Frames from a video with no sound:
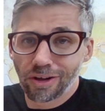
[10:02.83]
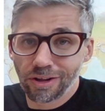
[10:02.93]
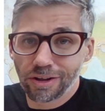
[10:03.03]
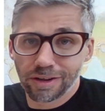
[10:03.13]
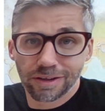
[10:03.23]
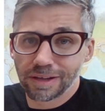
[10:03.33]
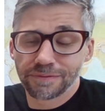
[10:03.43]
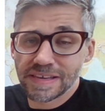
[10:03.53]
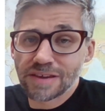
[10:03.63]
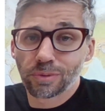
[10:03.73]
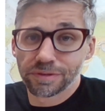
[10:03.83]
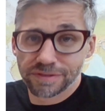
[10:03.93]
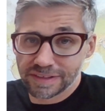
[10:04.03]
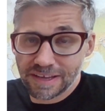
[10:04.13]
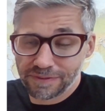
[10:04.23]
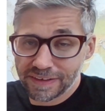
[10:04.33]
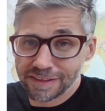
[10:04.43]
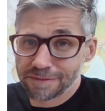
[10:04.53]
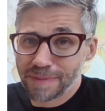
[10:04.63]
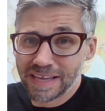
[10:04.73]
all of equal
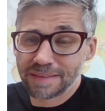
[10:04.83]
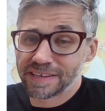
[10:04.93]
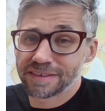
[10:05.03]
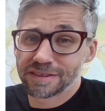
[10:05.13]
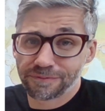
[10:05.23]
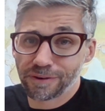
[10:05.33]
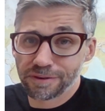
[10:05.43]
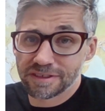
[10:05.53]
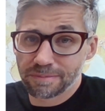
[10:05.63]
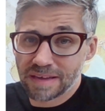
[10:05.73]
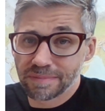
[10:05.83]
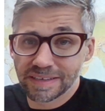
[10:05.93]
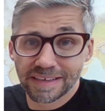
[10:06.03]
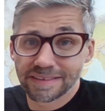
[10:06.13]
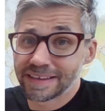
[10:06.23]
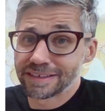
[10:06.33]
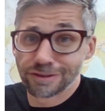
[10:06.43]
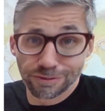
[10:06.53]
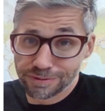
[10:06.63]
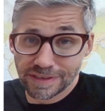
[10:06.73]
significance, mainly because the First Amendment is a
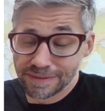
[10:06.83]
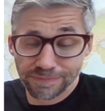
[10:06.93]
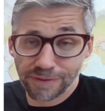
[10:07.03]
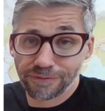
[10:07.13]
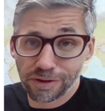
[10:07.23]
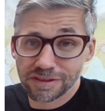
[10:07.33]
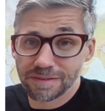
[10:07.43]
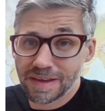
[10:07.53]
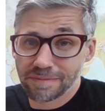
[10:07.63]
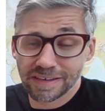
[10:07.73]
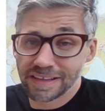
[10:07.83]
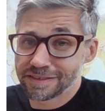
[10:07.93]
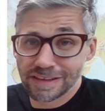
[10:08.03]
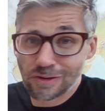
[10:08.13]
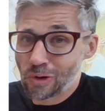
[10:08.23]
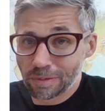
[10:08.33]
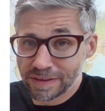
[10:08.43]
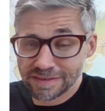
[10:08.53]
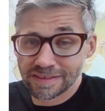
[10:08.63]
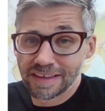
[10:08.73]
doozy. The First Amendment is
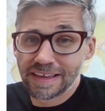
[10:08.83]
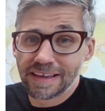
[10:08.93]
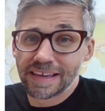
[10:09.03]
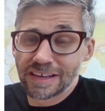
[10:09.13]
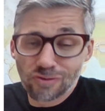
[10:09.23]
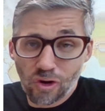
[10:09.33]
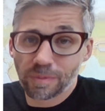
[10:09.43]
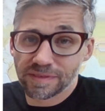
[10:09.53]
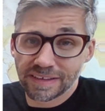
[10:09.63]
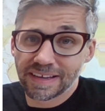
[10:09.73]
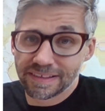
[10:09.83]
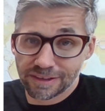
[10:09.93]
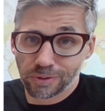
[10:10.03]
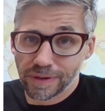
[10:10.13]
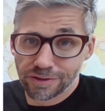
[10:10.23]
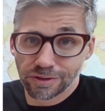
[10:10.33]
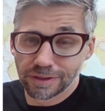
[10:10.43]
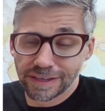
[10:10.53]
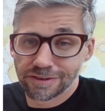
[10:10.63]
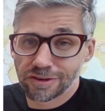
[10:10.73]
enormously
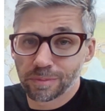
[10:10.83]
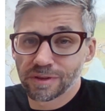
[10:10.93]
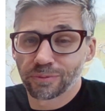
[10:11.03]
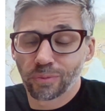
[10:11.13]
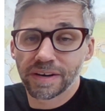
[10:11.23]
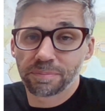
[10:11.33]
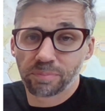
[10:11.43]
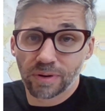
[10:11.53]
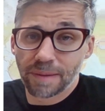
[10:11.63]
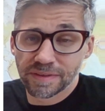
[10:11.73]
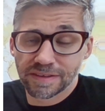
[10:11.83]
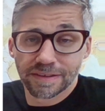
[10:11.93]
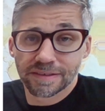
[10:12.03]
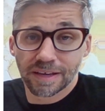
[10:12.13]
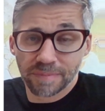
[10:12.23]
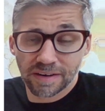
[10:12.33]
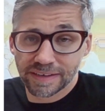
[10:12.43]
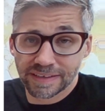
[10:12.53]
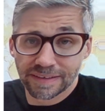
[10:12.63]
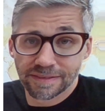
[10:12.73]
consequential in terms of what it promises
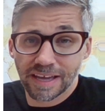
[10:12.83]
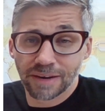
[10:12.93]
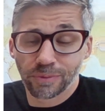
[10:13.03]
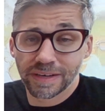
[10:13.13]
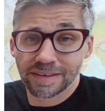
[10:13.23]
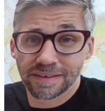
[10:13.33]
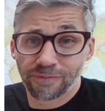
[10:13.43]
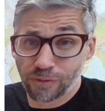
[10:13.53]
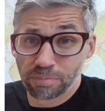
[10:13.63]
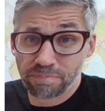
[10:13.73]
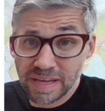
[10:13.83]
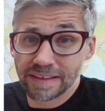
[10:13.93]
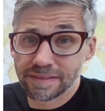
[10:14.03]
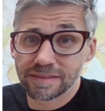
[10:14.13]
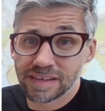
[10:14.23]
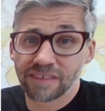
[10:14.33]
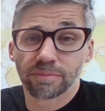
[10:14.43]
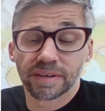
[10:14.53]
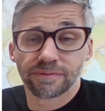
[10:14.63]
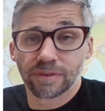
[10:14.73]
Americans and what it forbids
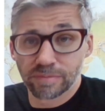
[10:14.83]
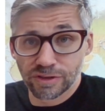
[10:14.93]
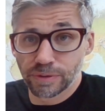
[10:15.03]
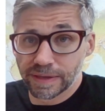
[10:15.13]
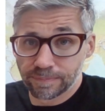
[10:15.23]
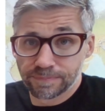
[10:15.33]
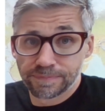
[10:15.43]
government from doing.